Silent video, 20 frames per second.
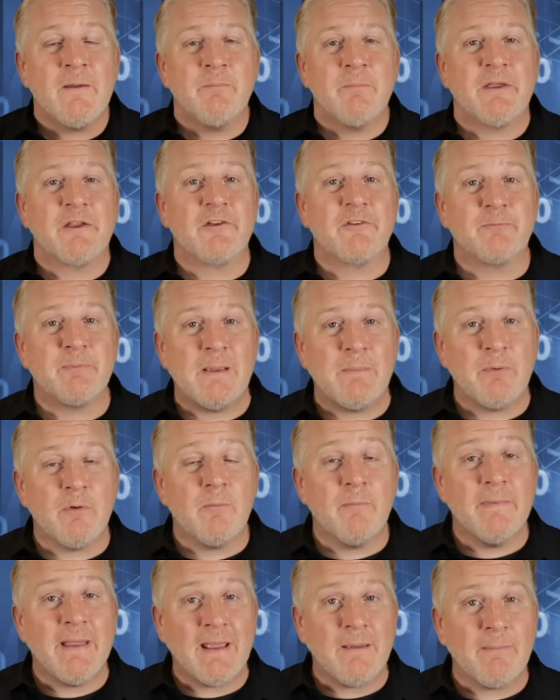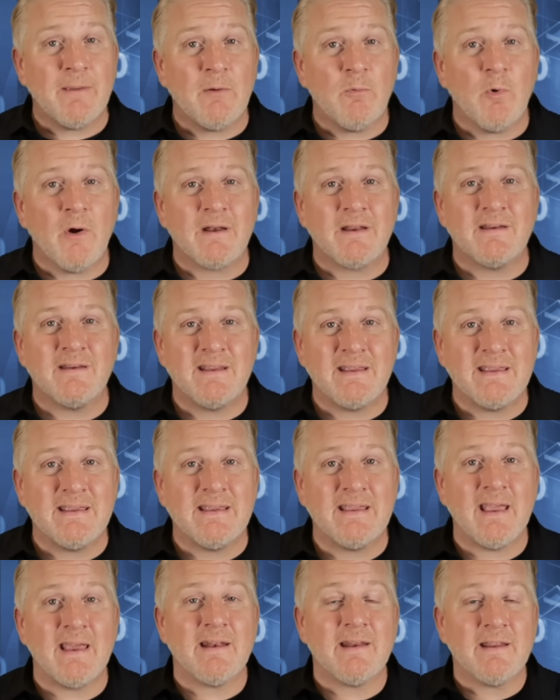because people may be wanting to
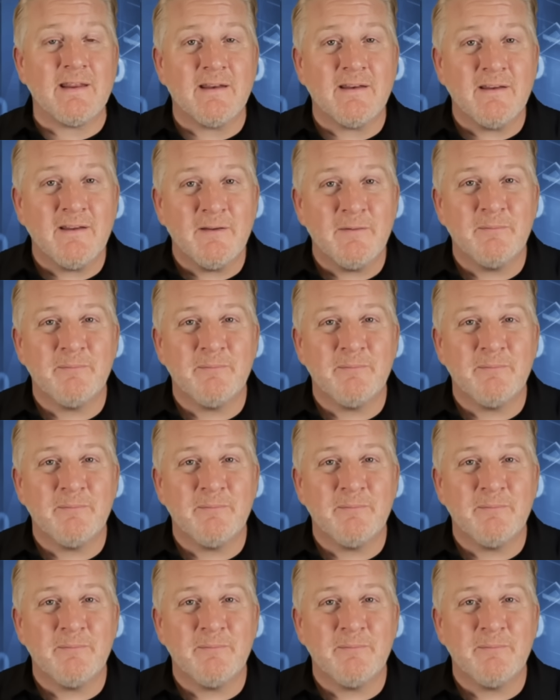get in